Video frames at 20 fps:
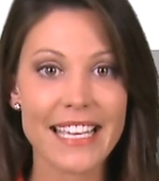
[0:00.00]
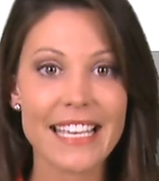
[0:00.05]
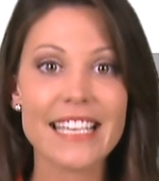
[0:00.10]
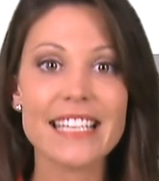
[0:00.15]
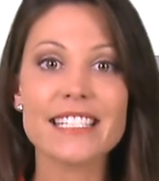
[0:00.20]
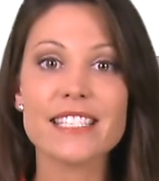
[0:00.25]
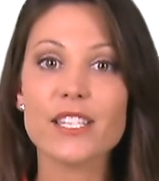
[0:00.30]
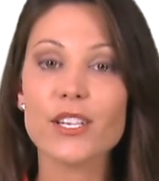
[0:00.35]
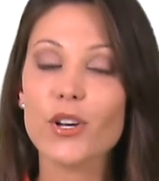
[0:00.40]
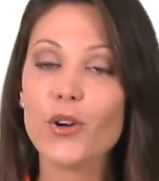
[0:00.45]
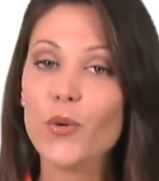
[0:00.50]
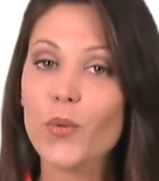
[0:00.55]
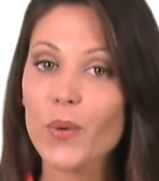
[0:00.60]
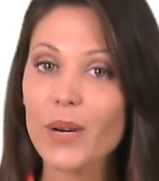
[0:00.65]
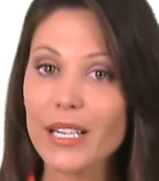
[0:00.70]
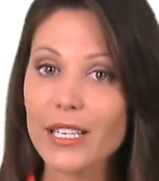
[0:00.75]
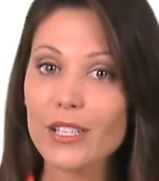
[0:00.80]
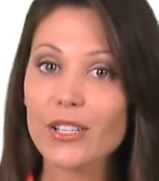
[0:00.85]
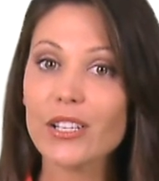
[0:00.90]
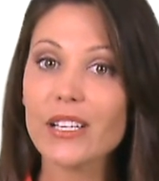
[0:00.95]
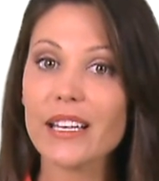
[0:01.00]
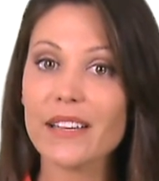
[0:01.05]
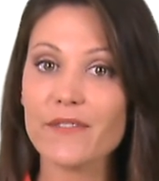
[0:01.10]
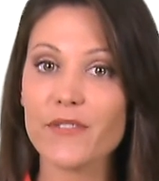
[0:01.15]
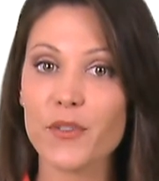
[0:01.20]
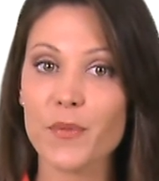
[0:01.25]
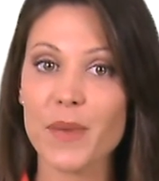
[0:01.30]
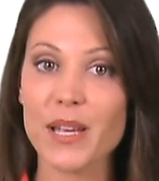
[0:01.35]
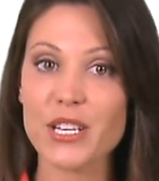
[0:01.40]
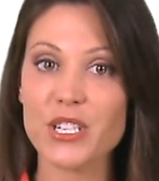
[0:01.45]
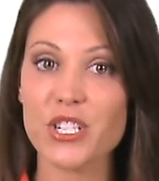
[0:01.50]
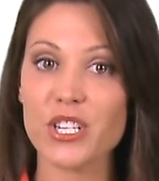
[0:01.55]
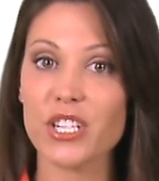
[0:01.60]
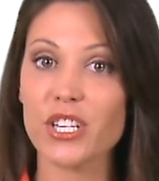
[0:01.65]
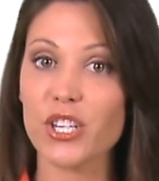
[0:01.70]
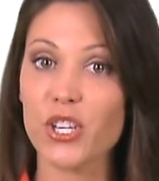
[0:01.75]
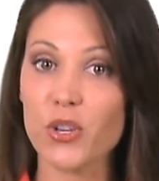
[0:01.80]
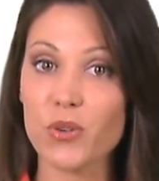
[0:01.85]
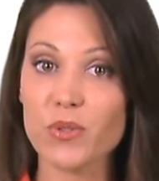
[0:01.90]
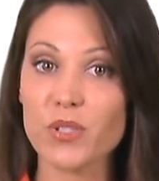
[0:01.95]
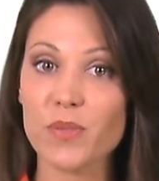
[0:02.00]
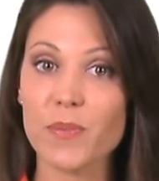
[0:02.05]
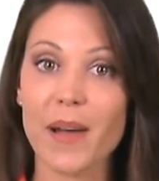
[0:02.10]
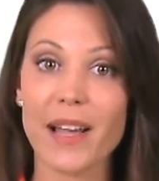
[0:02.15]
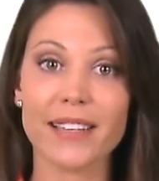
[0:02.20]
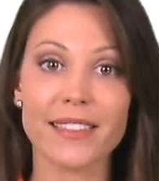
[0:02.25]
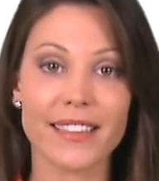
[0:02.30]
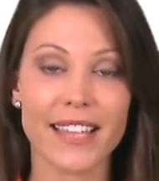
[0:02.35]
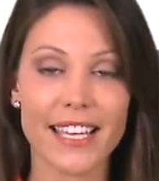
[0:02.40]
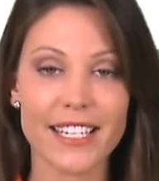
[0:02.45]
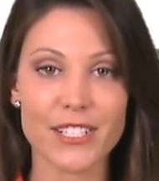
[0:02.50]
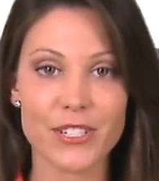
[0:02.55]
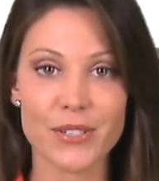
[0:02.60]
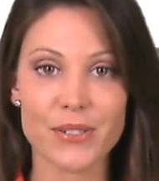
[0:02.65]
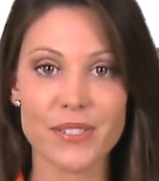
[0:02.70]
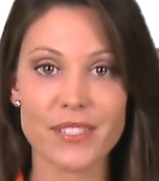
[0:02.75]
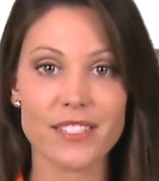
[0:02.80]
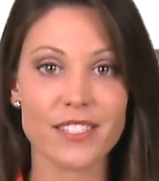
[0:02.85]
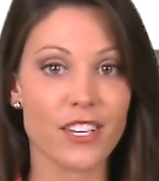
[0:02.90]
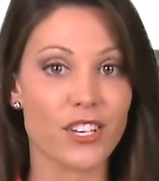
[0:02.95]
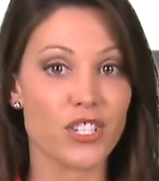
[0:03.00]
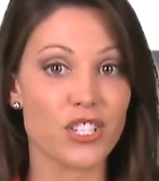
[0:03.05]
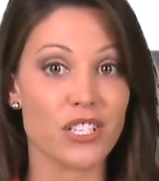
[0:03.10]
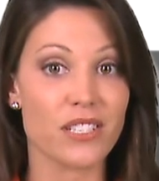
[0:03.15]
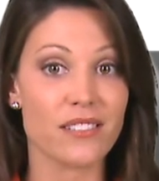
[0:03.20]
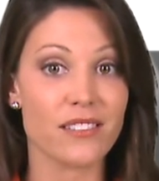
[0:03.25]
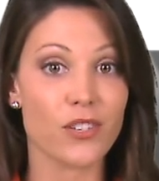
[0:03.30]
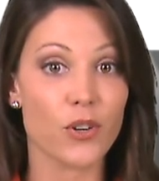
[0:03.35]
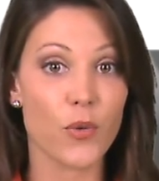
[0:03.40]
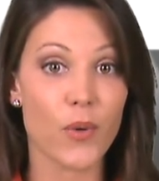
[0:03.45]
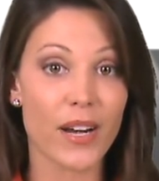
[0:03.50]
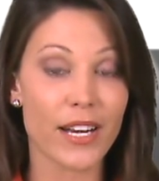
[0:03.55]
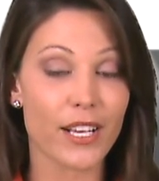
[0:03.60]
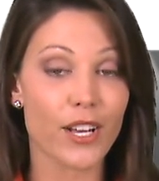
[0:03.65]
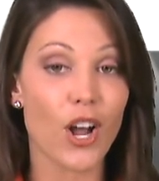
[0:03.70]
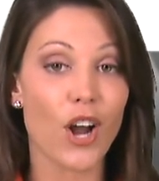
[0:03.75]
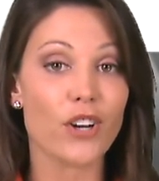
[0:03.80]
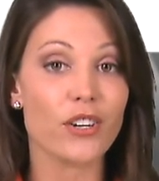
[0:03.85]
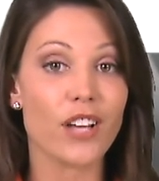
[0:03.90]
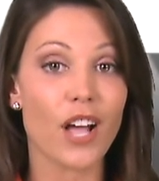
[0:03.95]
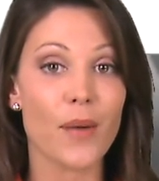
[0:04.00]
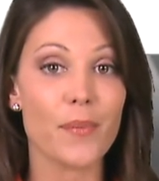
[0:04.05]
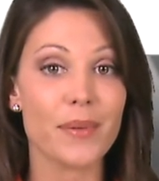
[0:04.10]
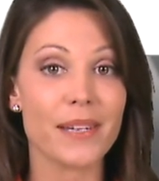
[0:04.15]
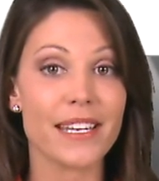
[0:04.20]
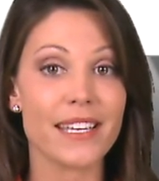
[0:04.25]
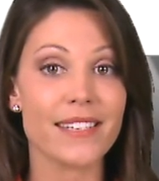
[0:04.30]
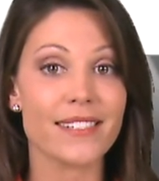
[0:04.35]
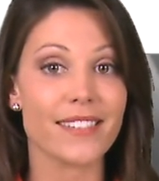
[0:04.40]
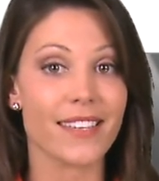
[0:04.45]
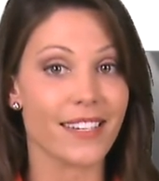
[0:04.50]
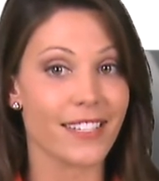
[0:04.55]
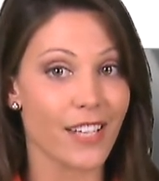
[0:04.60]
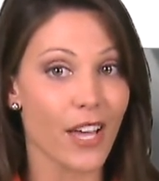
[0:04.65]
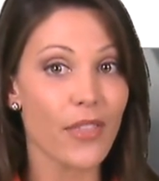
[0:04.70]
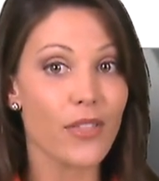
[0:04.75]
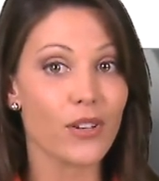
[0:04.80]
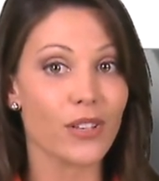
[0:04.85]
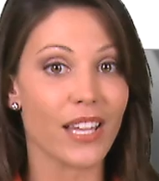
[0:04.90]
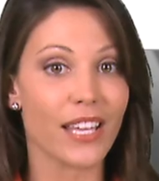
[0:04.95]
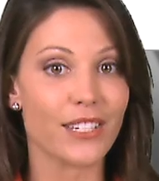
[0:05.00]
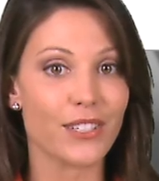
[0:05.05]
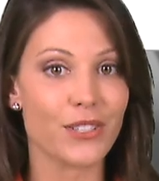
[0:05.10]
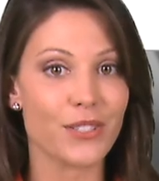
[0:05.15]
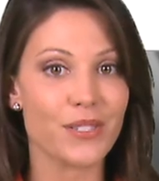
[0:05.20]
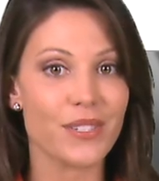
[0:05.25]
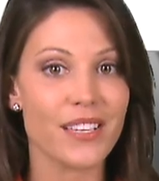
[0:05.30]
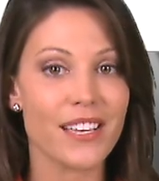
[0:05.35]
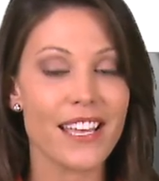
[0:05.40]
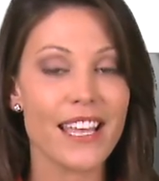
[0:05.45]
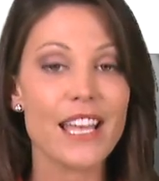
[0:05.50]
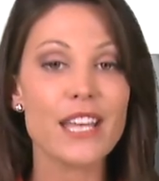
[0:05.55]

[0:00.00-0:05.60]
is the critical information used by lenders such as credit card companies and other lenders